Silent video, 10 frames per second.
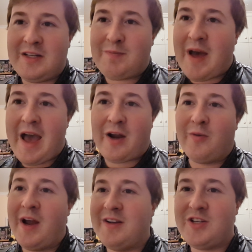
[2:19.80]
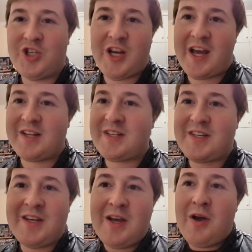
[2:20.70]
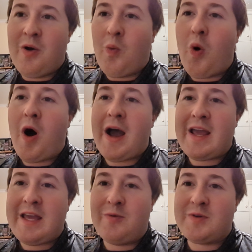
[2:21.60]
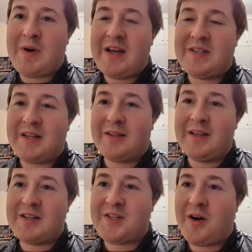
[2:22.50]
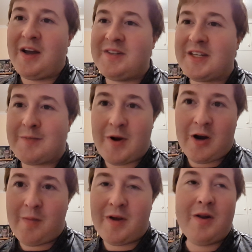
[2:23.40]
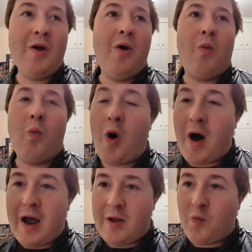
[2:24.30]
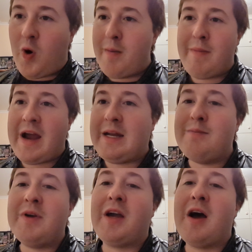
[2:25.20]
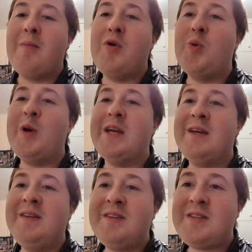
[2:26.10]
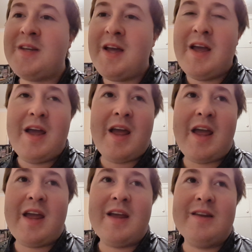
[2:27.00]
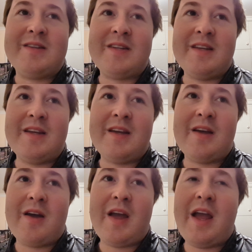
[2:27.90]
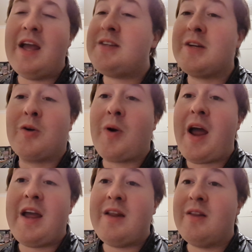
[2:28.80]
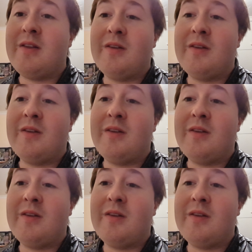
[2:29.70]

his back, around his chest, why he was basically a science experiment, what made him become who he is, and it's a great.